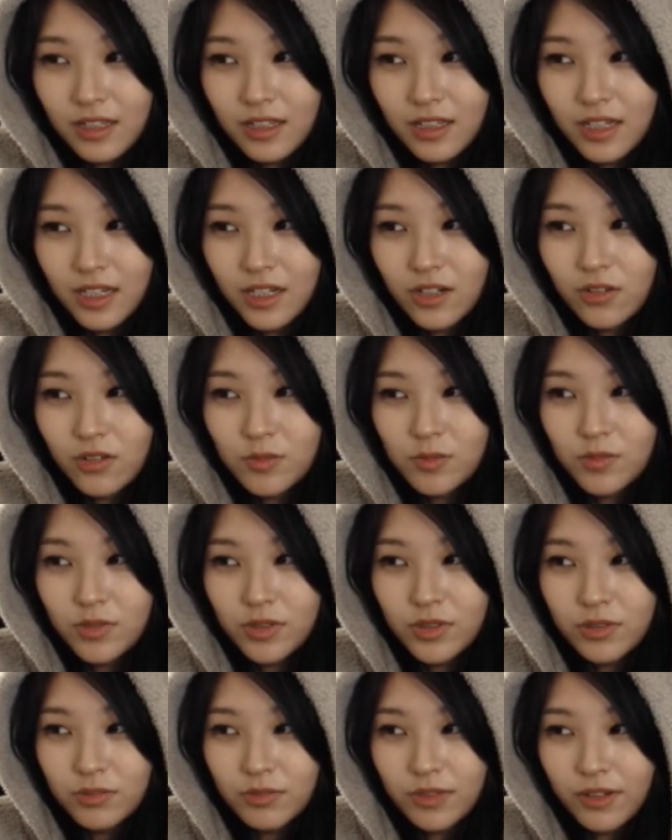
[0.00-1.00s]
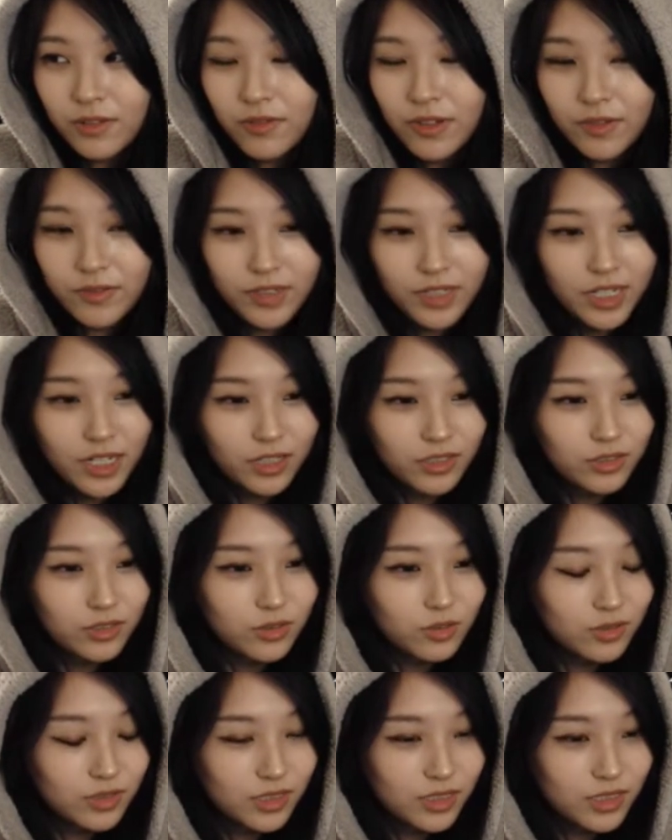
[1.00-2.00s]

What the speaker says: I don't remember who my favorite character was